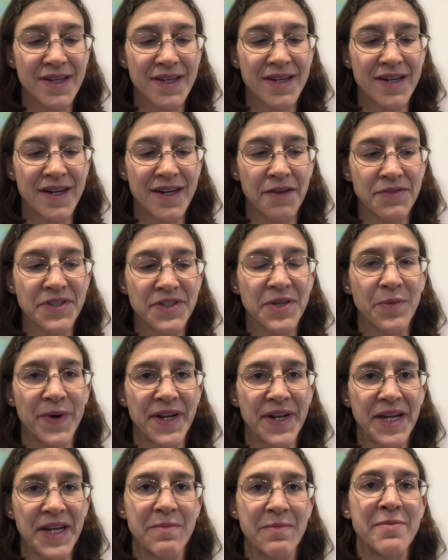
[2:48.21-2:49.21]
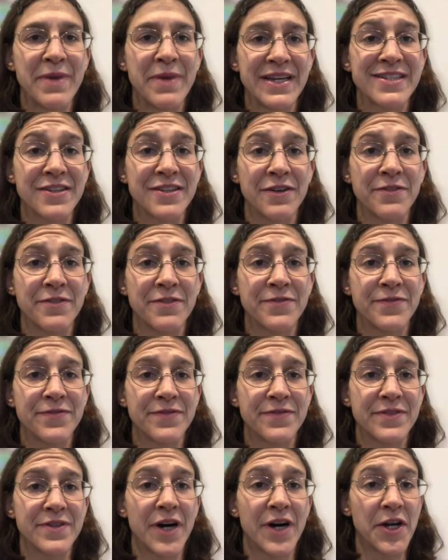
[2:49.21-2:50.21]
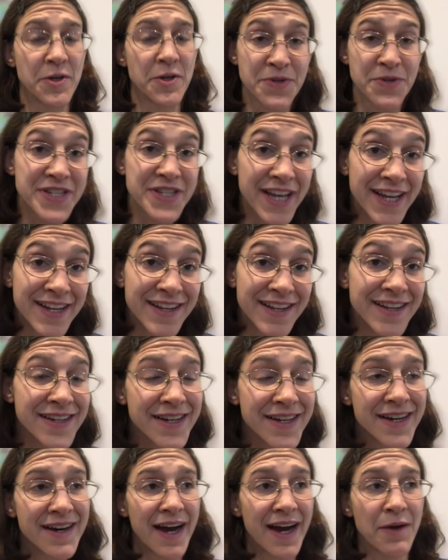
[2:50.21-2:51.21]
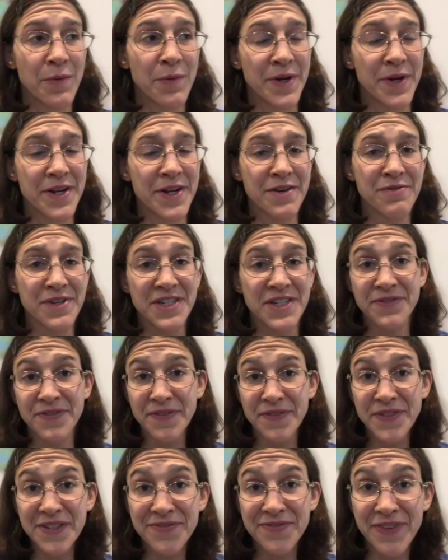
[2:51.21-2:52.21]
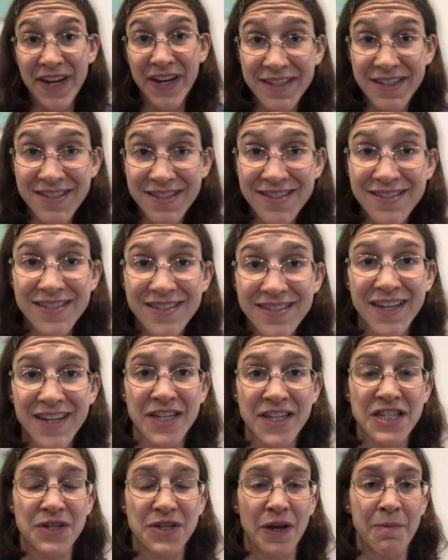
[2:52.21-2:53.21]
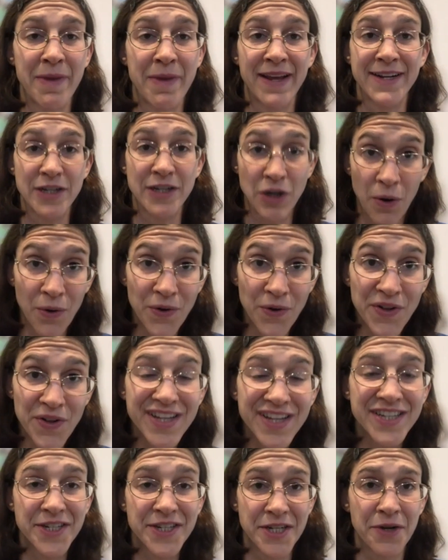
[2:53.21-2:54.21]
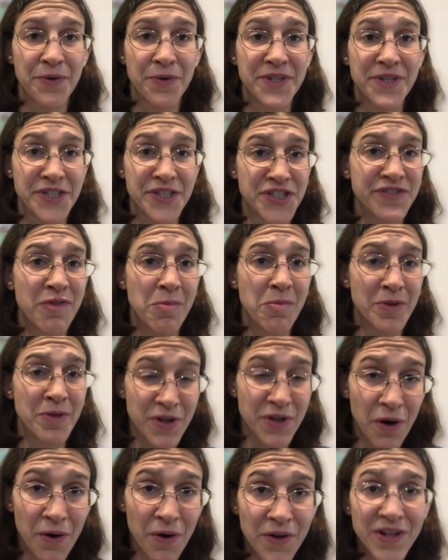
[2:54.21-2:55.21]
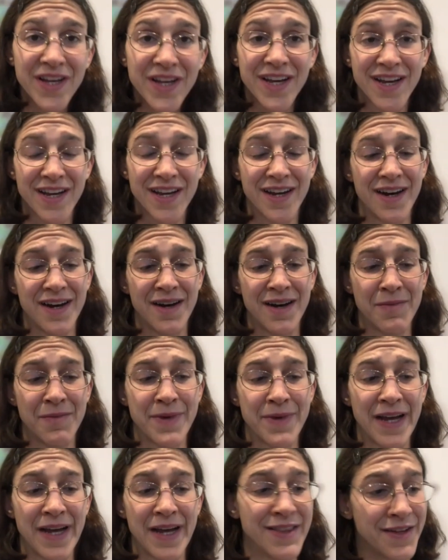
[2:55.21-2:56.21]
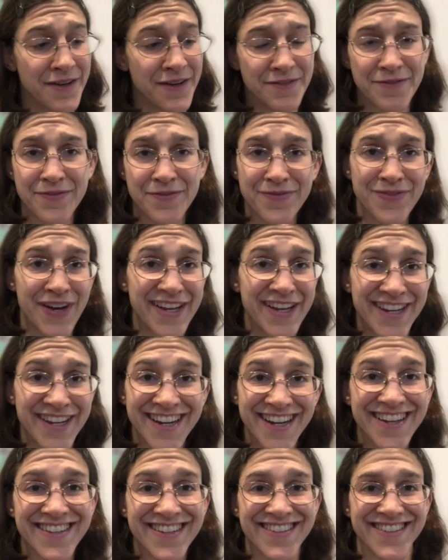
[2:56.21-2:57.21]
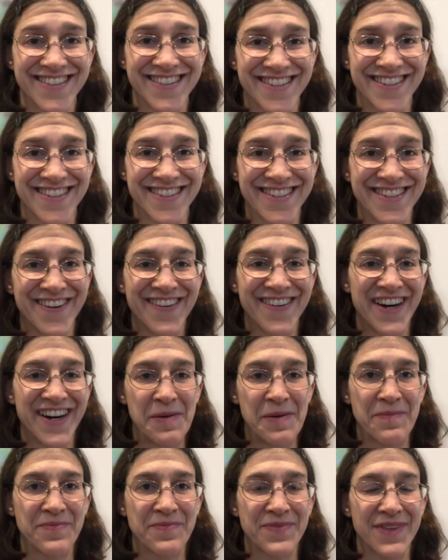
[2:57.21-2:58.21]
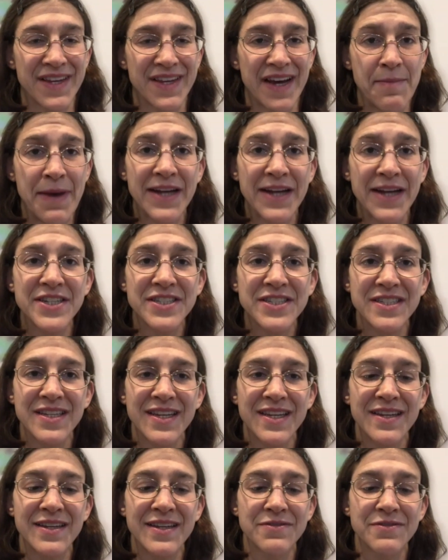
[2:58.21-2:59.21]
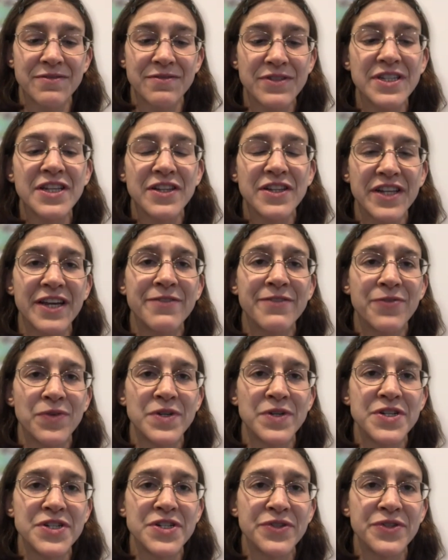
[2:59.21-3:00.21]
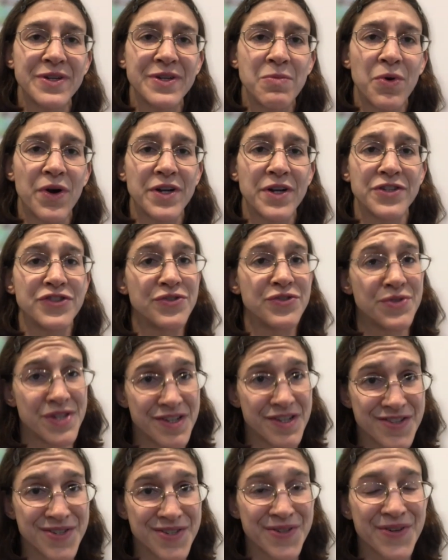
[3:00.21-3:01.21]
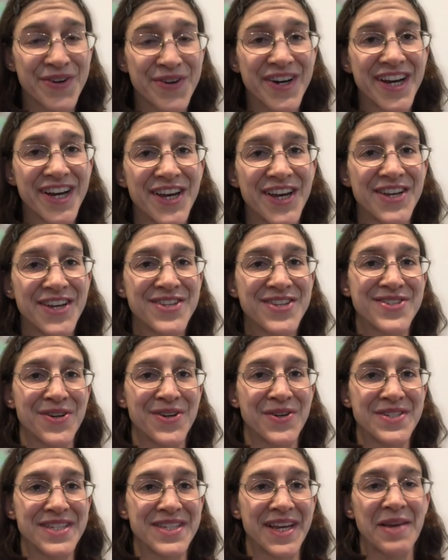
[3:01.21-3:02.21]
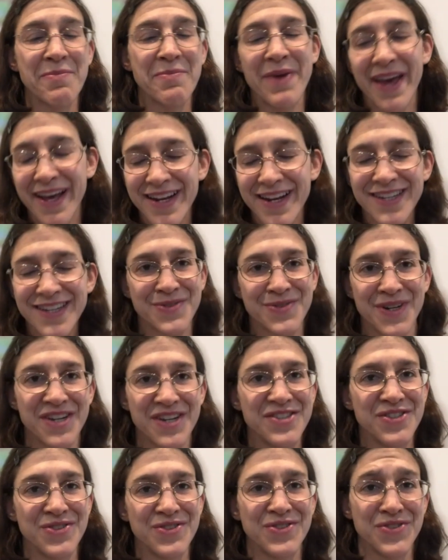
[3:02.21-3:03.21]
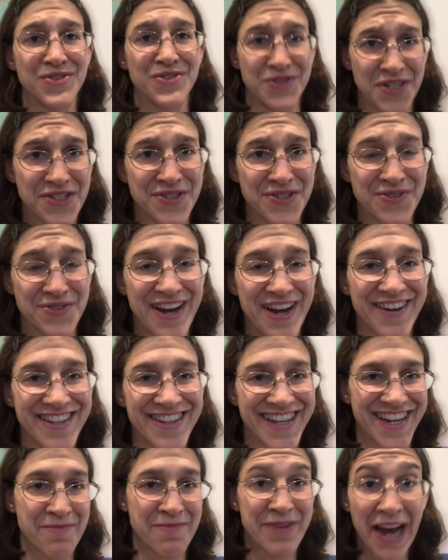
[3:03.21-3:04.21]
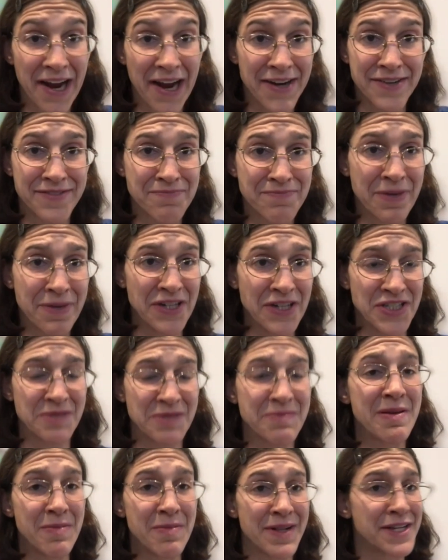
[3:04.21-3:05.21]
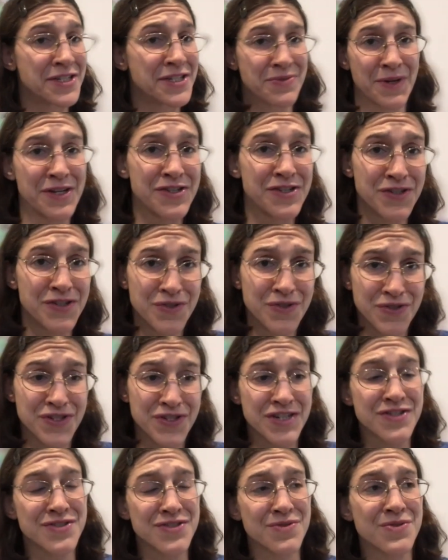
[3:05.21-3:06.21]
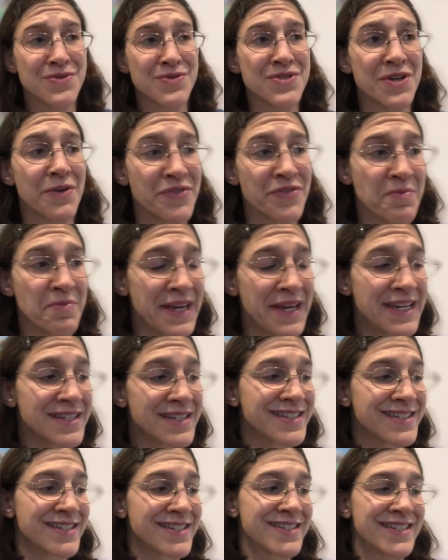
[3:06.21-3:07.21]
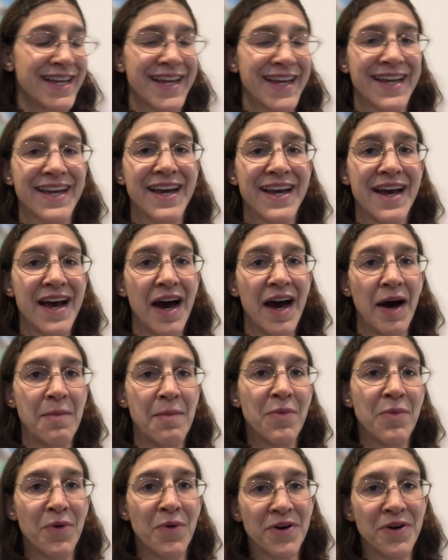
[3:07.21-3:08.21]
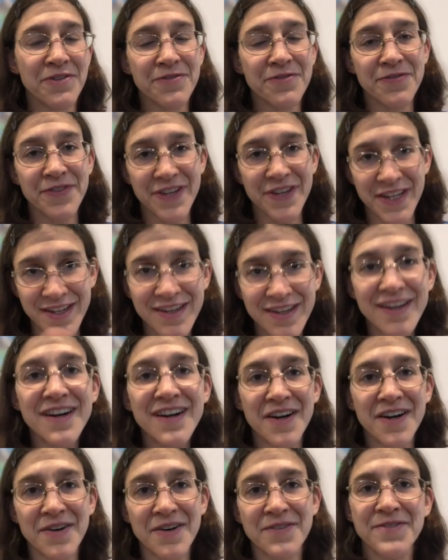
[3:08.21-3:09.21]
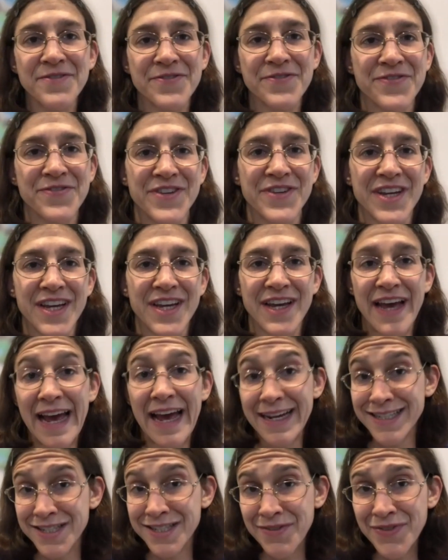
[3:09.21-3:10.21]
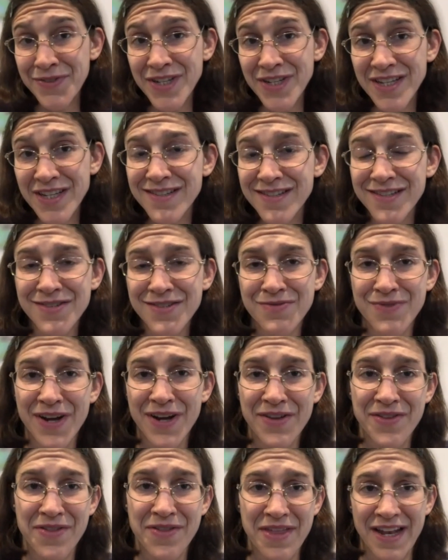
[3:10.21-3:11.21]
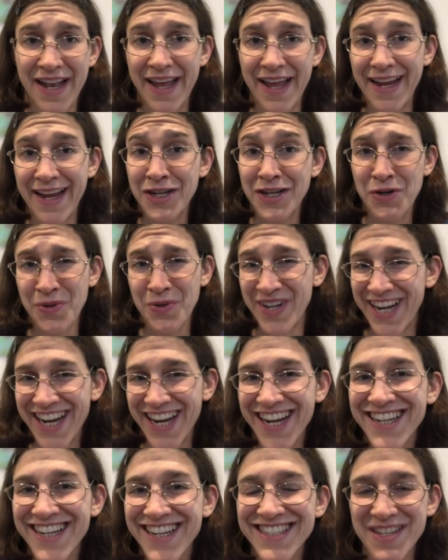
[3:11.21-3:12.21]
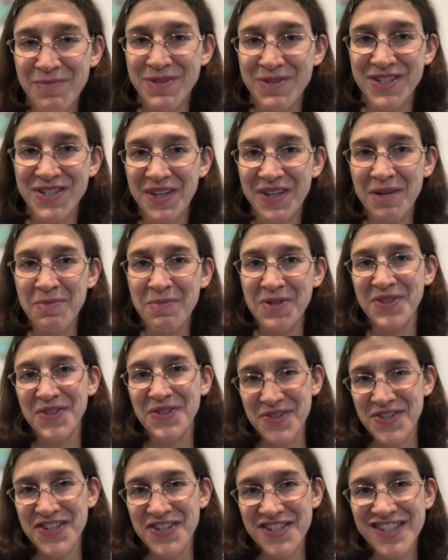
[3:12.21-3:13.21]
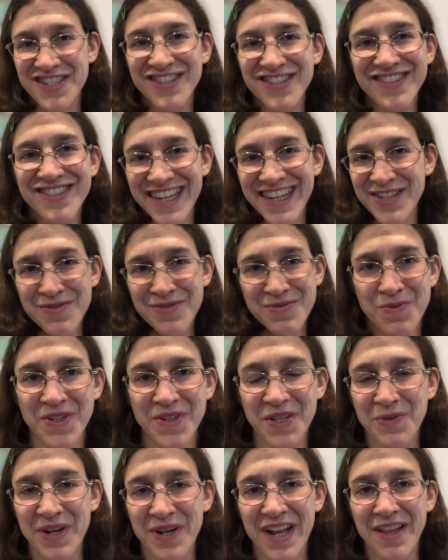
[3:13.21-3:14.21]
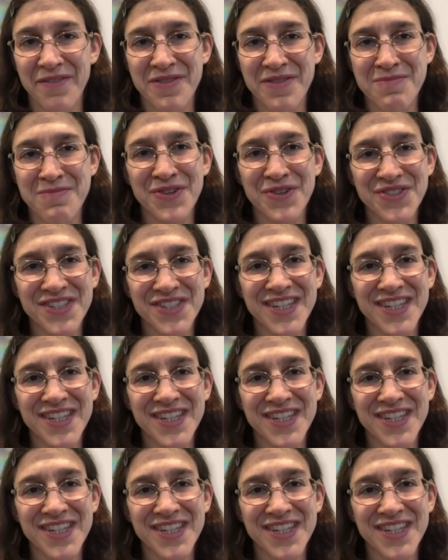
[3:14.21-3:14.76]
I really want to commit myself 100%. I wanted to reach 50 fights so I made a goal, you know, an achievable goal. Um, I love fighting, you know. Um, I'm actually really looking forward to doing more jujitsu. So it's like, man, I just want to do jujitsu now. Like, I'm tired of punching people. I just want to do jujitsu. So for me, it's just like a morphing of activities rather than like quitting because I'm still going to be doing jujitsu, and that's really what I love the most.